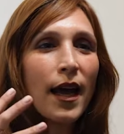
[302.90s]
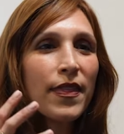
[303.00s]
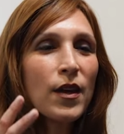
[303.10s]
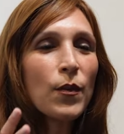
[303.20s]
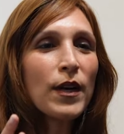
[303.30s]
I
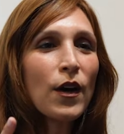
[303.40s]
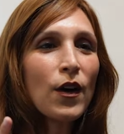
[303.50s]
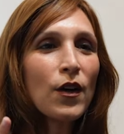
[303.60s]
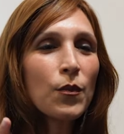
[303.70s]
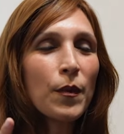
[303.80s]
think we
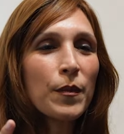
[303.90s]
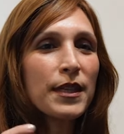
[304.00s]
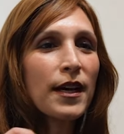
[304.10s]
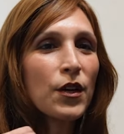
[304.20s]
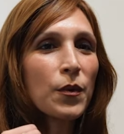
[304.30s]
all, when we're
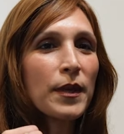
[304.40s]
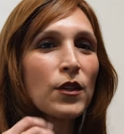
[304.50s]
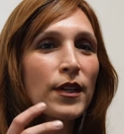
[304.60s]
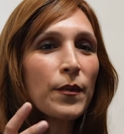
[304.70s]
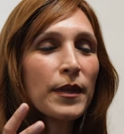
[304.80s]
younger, we
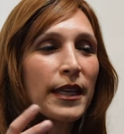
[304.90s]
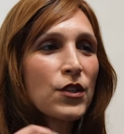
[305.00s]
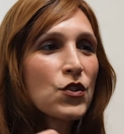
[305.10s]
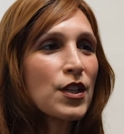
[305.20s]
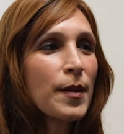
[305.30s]
look at
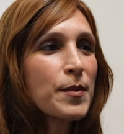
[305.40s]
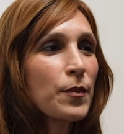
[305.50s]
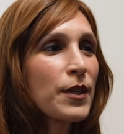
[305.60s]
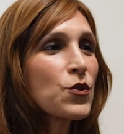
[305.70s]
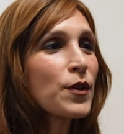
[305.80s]
relationships
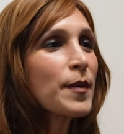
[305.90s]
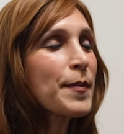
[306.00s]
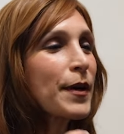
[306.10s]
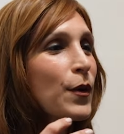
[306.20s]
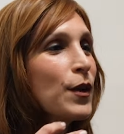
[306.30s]
and we dream
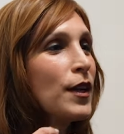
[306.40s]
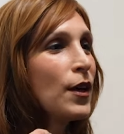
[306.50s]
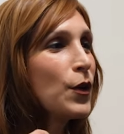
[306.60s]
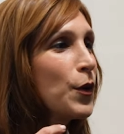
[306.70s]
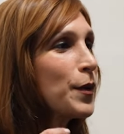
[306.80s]
about
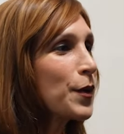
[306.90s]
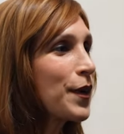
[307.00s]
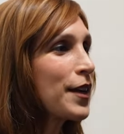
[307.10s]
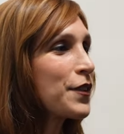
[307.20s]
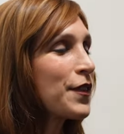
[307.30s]
who we're
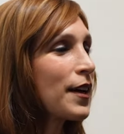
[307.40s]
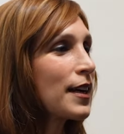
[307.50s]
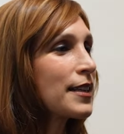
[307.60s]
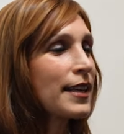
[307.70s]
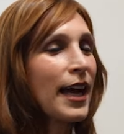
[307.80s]
going to
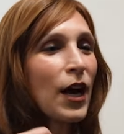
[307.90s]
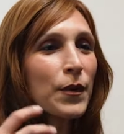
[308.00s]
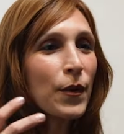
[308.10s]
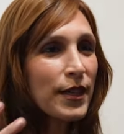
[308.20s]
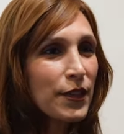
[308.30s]
find and how
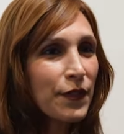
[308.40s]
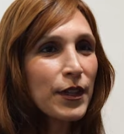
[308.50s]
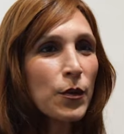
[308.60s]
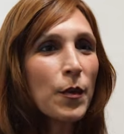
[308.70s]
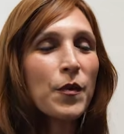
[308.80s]
we're going to
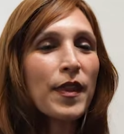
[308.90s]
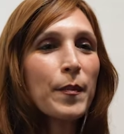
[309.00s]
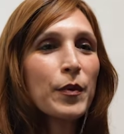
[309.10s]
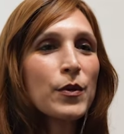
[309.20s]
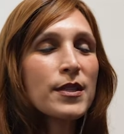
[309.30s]
feel when we're
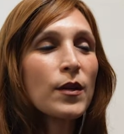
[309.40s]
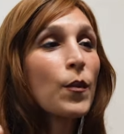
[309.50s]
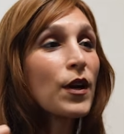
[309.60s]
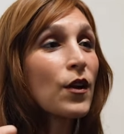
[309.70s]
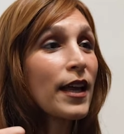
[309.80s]
that person and
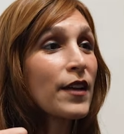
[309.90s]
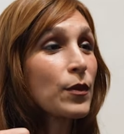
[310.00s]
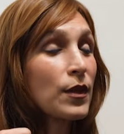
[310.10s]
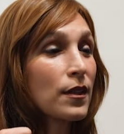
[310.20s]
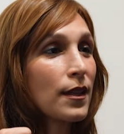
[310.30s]
what our life
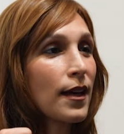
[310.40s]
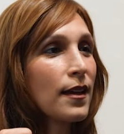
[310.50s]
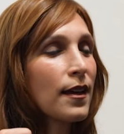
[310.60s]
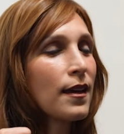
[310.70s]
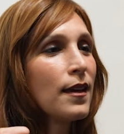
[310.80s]
will look
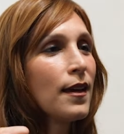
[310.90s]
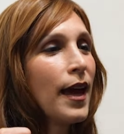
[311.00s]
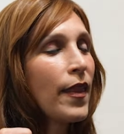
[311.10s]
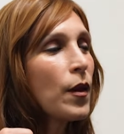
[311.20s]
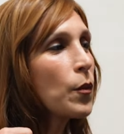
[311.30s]
like.
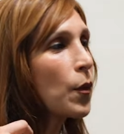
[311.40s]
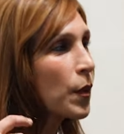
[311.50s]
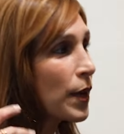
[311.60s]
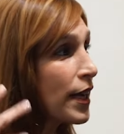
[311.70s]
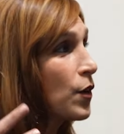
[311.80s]
And then when
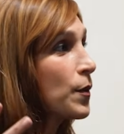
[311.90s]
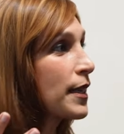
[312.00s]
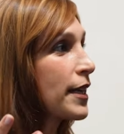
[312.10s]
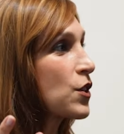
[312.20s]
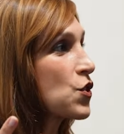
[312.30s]
we're in a
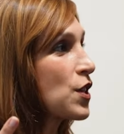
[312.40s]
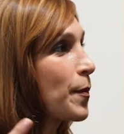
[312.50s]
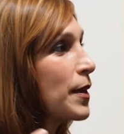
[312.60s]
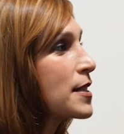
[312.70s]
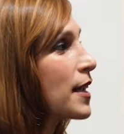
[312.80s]

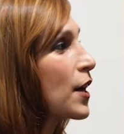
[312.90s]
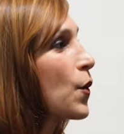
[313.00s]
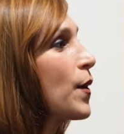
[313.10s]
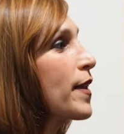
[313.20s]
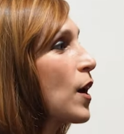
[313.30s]
relationship and it's not
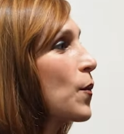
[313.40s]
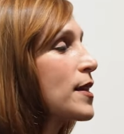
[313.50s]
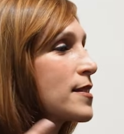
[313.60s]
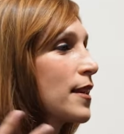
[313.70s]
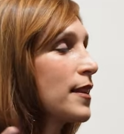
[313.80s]
going that
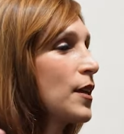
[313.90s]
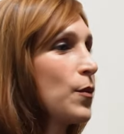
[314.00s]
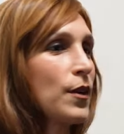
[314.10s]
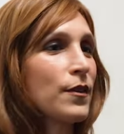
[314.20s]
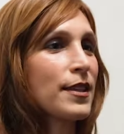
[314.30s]
way, suddenly,
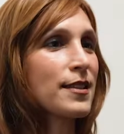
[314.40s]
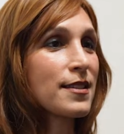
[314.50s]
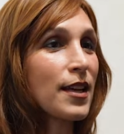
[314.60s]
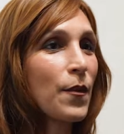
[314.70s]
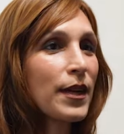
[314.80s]
well, this
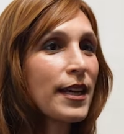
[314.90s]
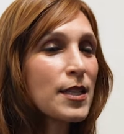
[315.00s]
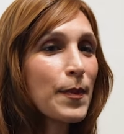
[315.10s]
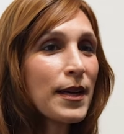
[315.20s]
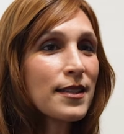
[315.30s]
is not what I
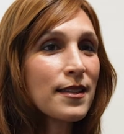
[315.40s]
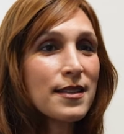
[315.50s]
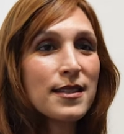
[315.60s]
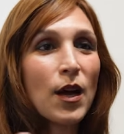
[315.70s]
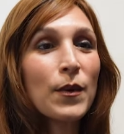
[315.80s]
expected.
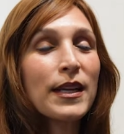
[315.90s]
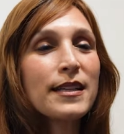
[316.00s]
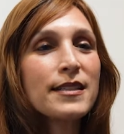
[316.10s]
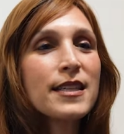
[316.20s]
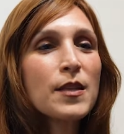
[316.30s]
This is not what I
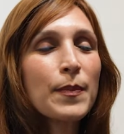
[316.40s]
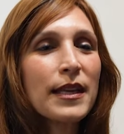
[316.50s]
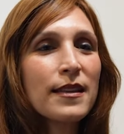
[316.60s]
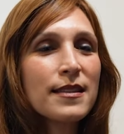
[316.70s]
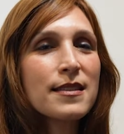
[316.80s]

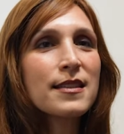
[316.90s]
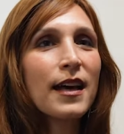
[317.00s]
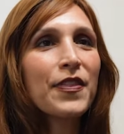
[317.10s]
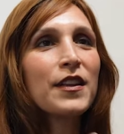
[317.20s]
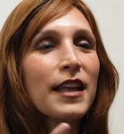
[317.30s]
anticipated. This is
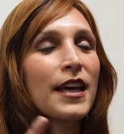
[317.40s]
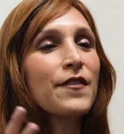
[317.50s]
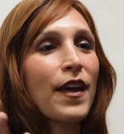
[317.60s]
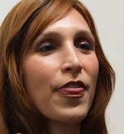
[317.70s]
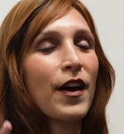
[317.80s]
not the
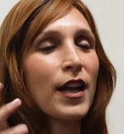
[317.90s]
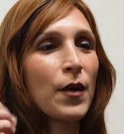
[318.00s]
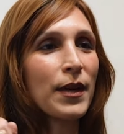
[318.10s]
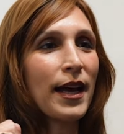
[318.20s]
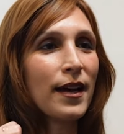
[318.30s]
life I thought
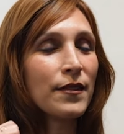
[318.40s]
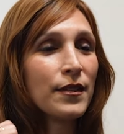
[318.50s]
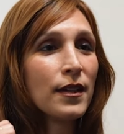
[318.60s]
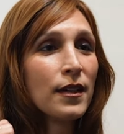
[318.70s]
I would have.